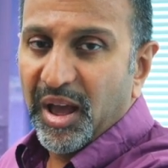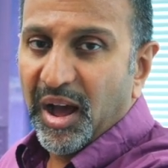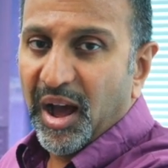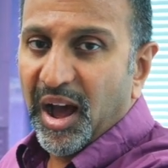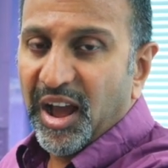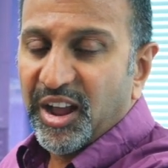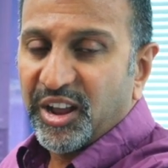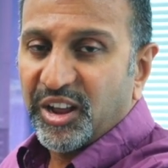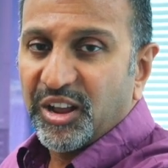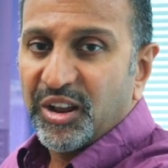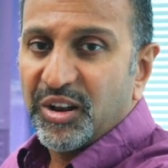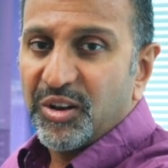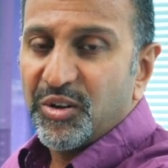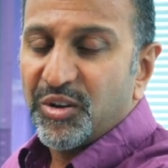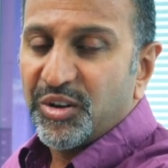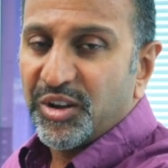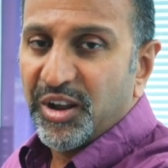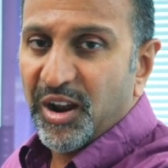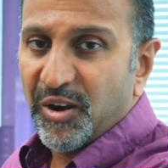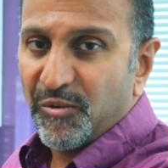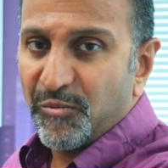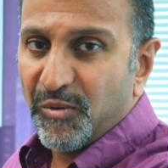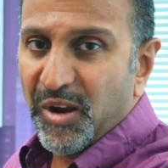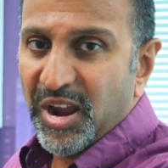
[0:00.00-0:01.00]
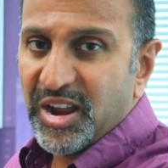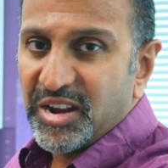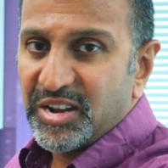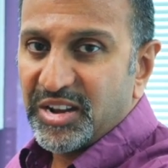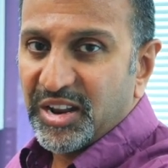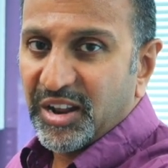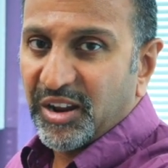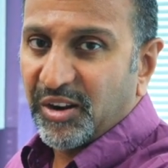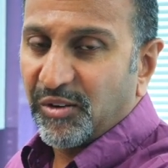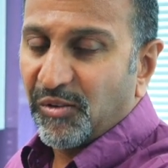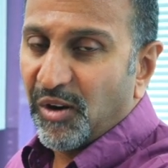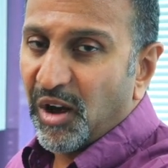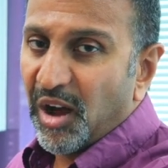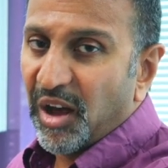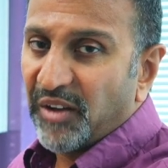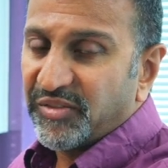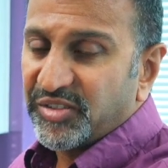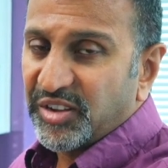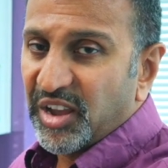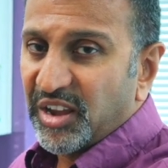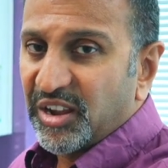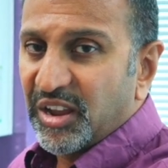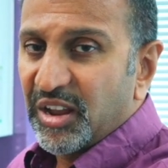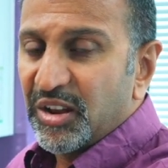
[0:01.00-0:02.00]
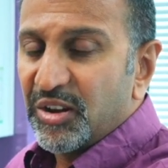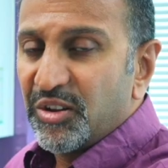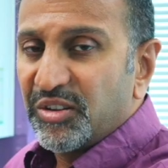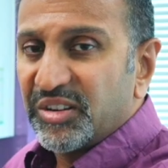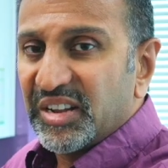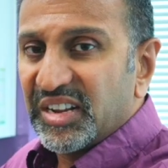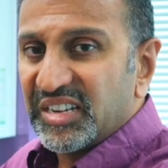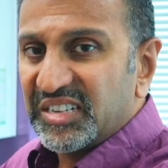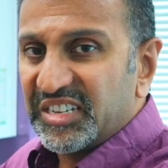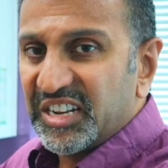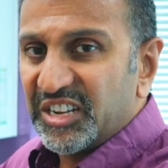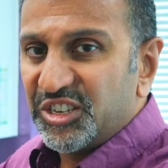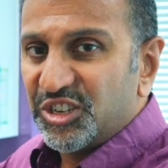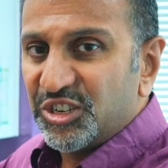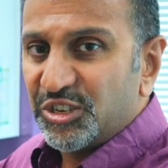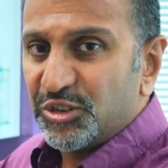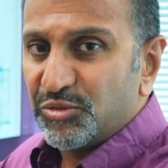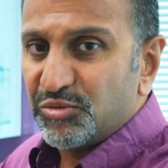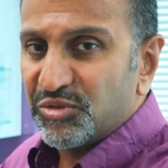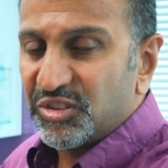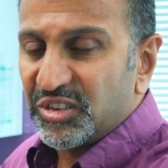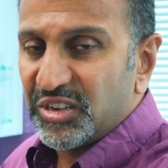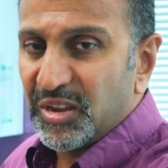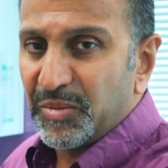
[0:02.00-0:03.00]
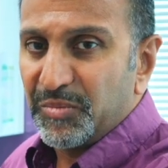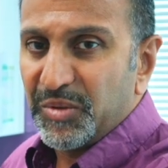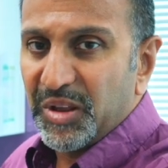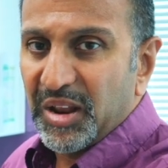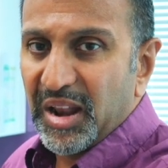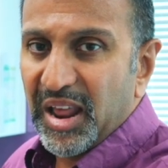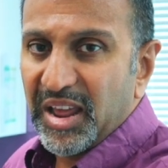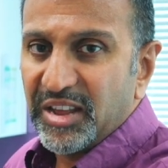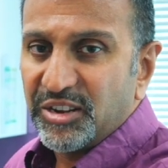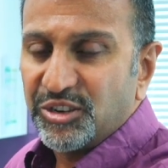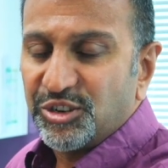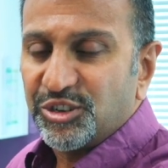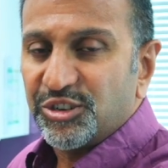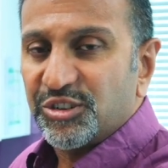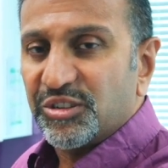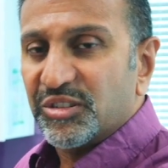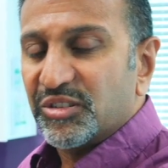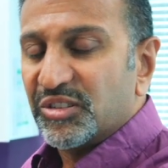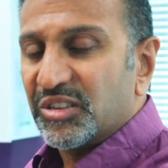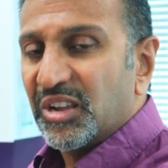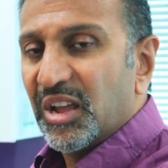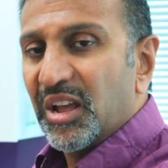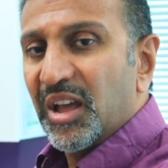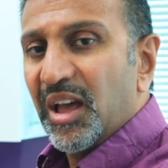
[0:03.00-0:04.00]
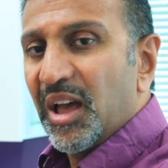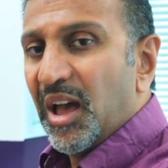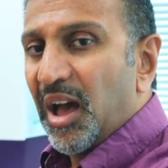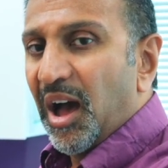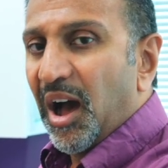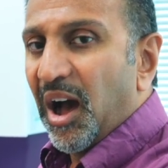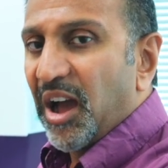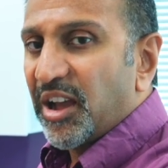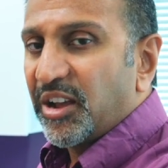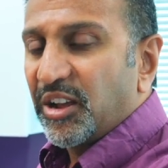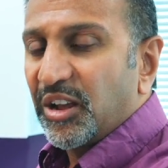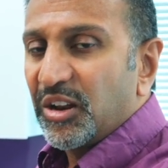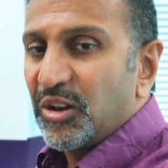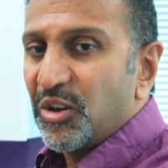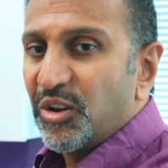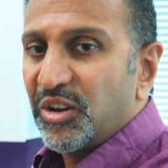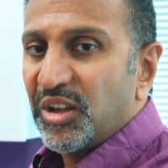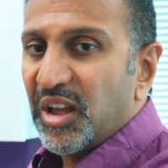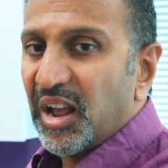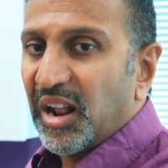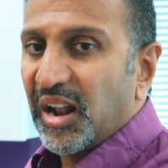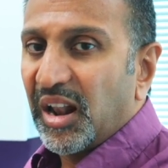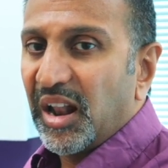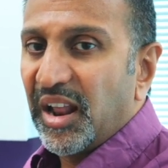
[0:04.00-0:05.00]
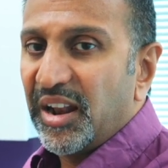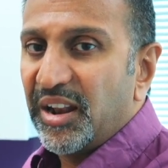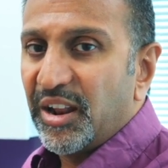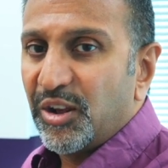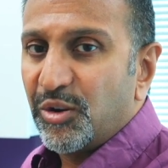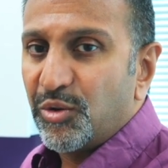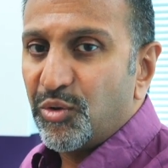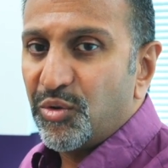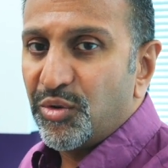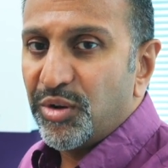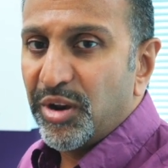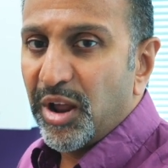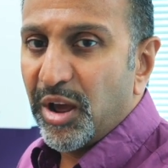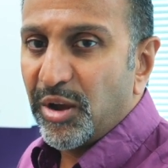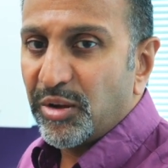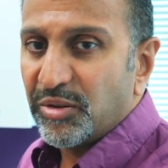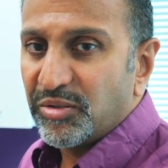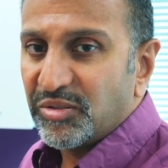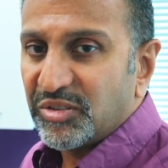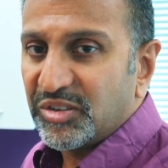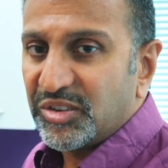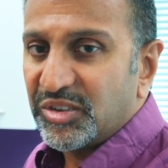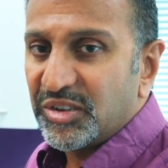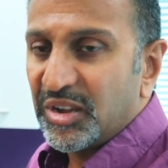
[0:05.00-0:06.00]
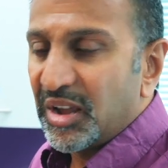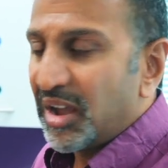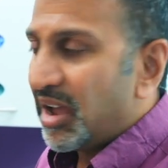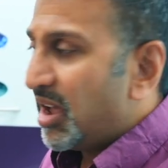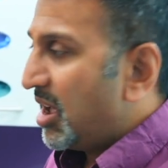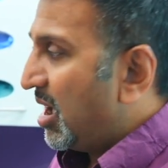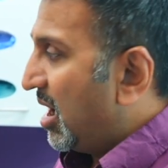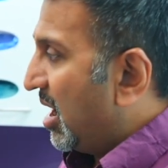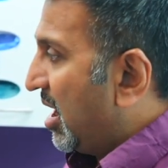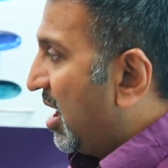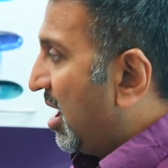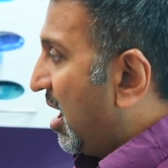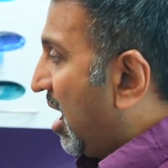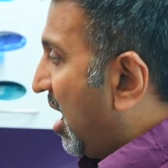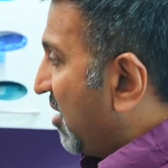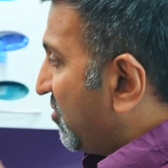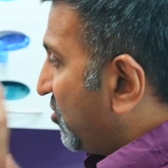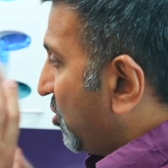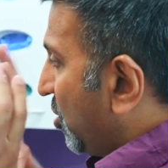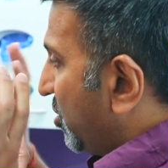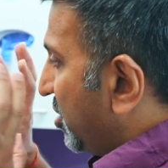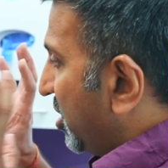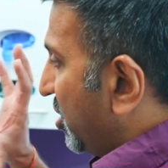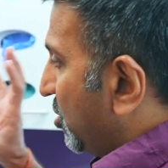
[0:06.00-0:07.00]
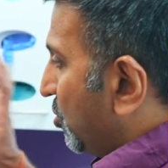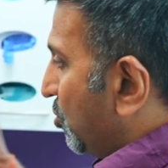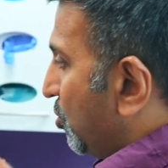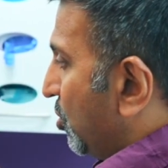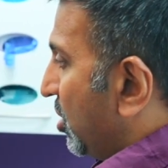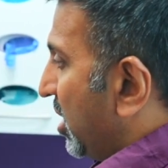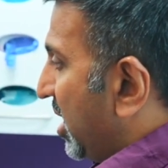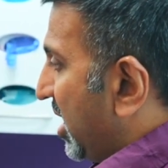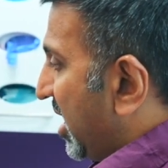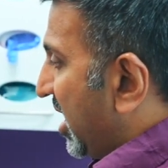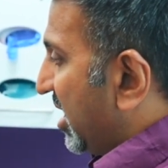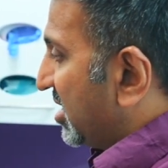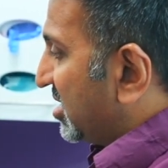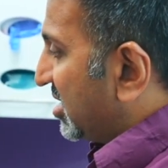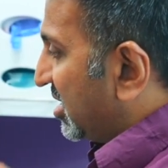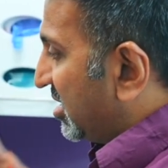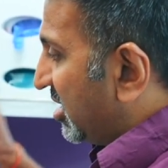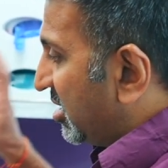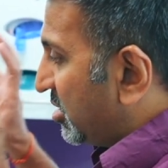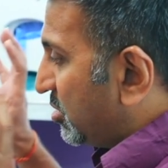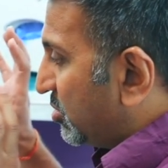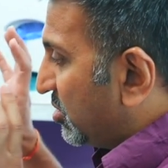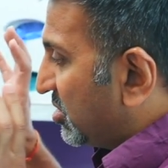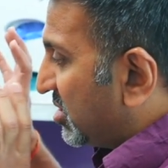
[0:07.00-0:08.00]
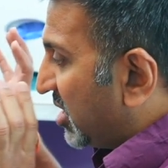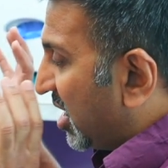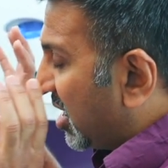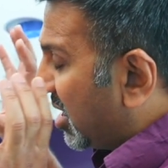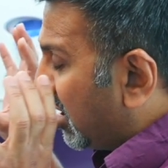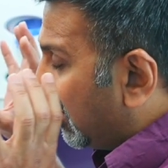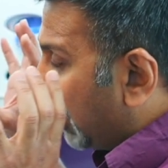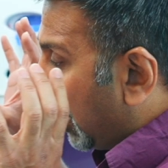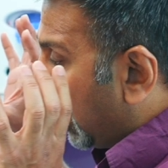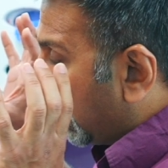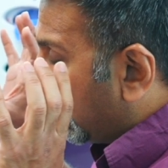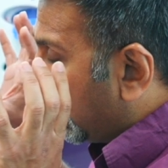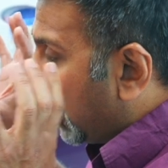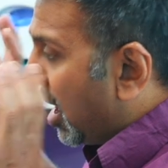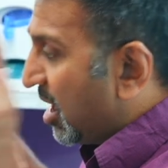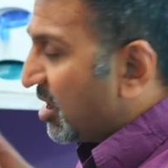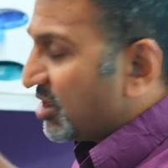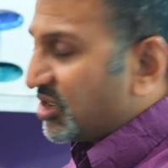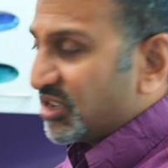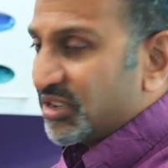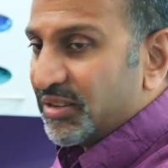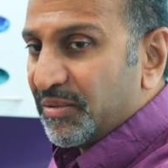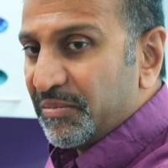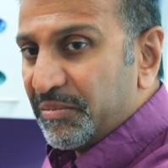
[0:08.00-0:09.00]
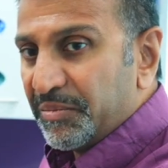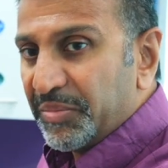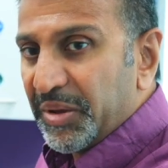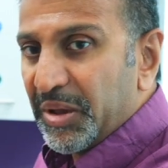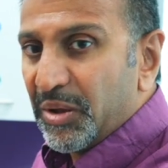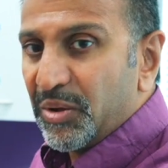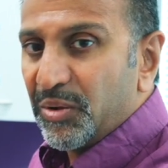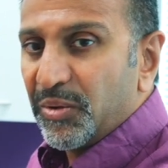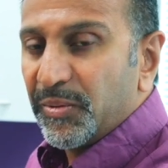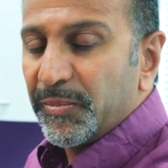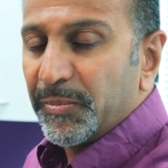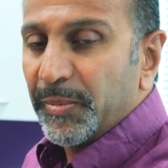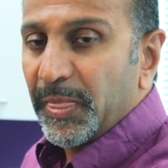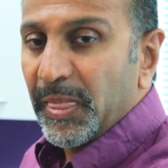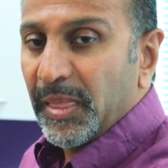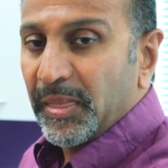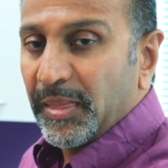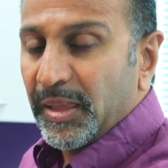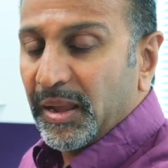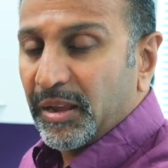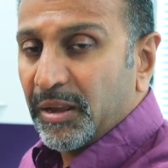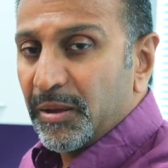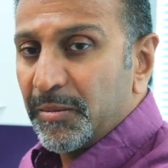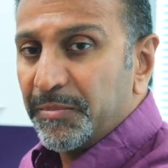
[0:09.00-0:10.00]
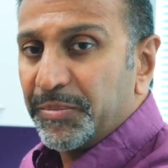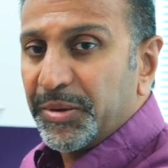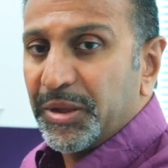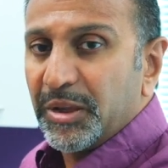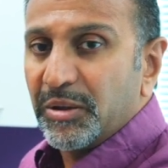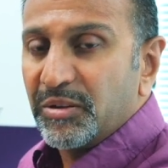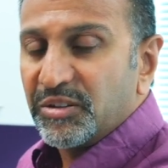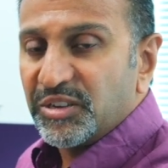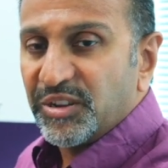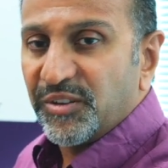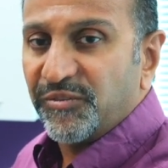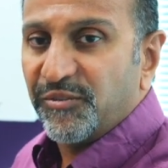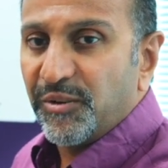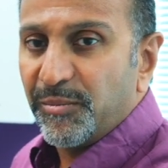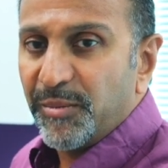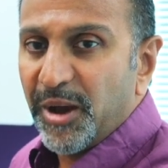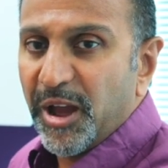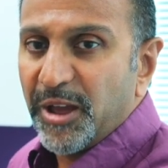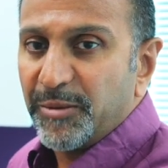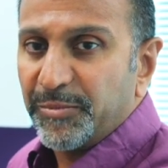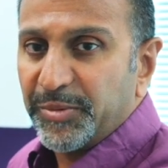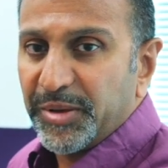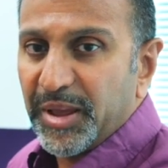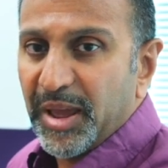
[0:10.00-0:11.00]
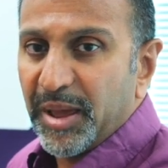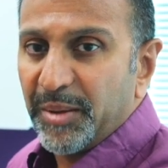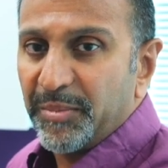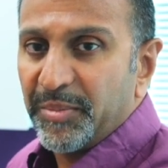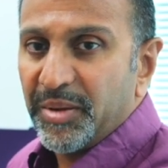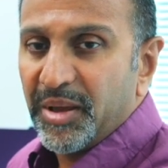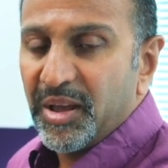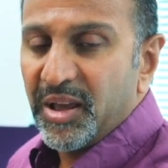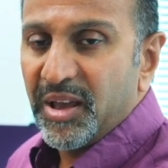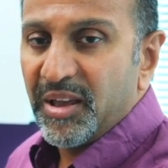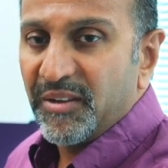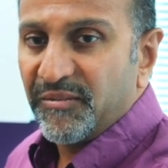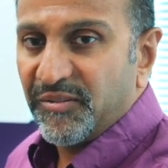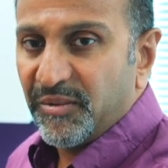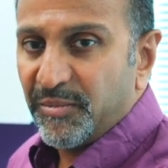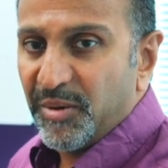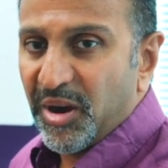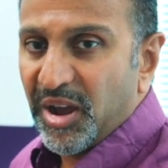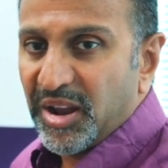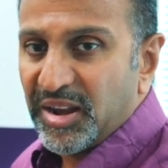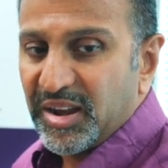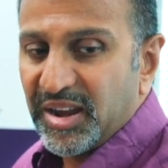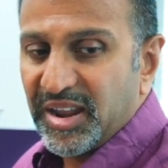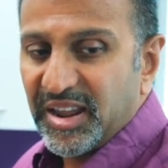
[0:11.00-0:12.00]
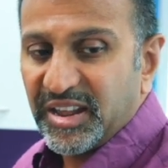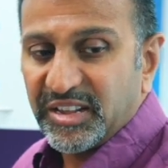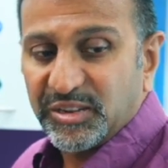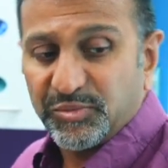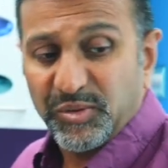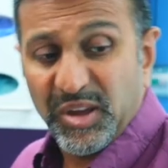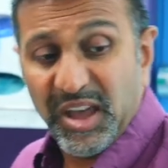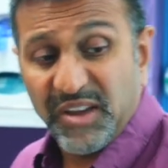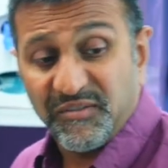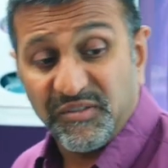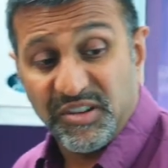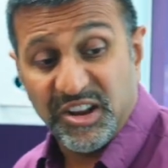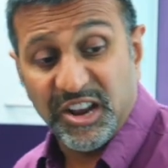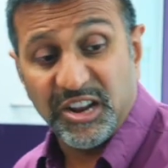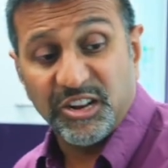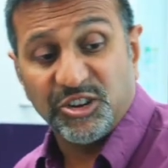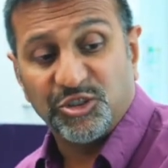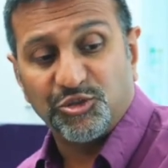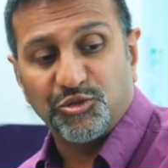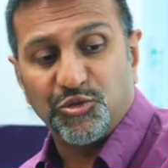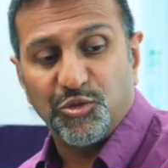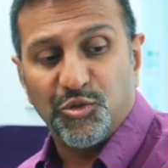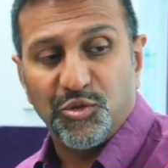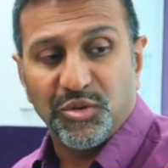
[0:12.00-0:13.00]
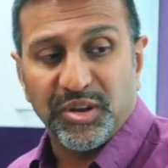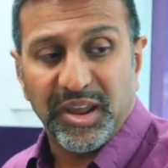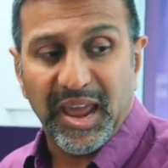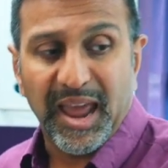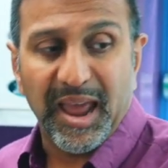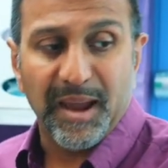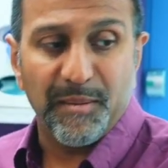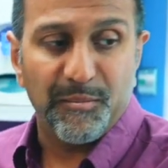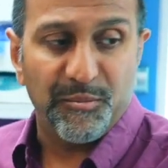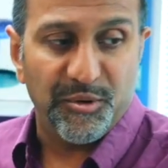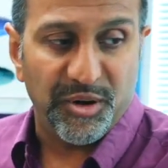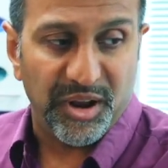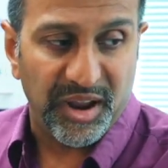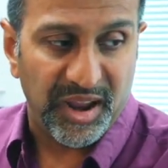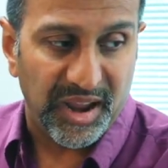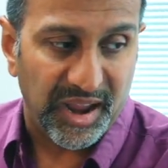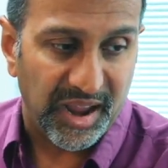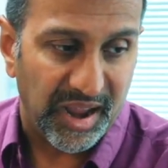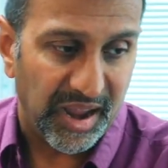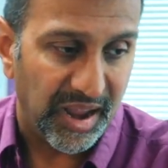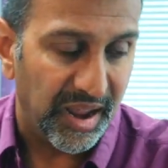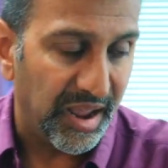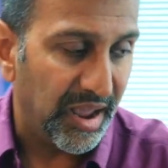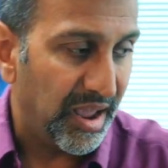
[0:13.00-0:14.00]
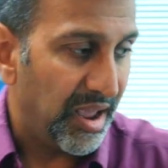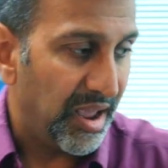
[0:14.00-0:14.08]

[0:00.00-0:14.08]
I can look at radiographs, I can look at digital simulations, I can look at clinical notes. I've got it all here. So this was a custom built computer from IBM for my needs. We have an intraoral camera here.